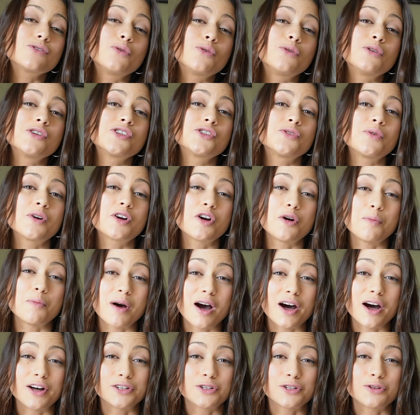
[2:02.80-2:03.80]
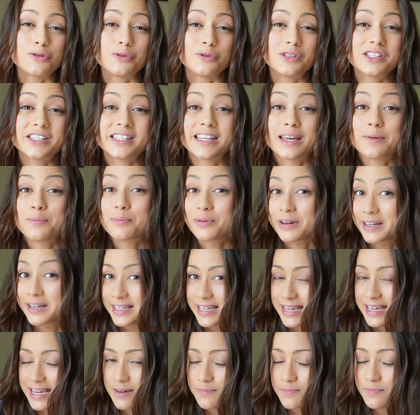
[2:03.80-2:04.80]
also a command called sit
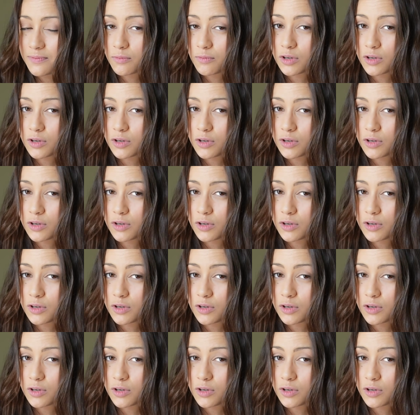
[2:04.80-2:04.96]
pretty,